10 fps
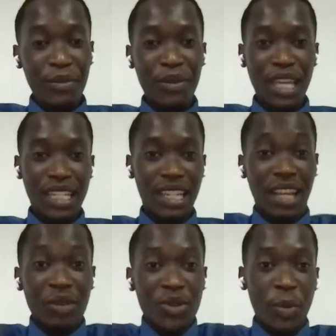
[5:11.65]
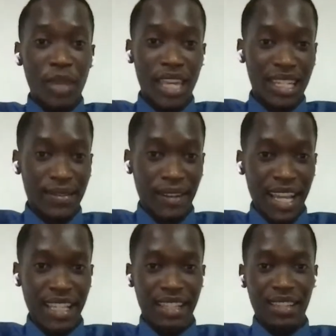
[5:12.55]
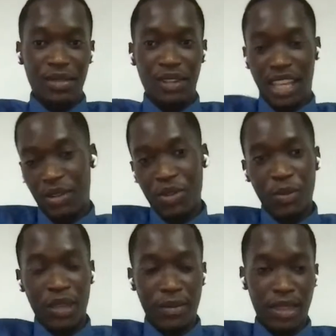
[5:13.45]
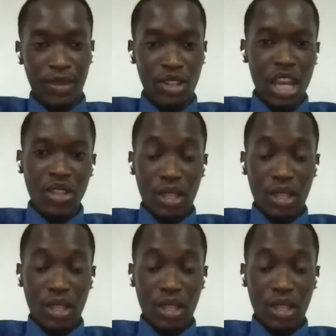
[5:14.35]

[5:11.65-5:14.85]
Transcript: from you that it can also be a device, it can also be a method.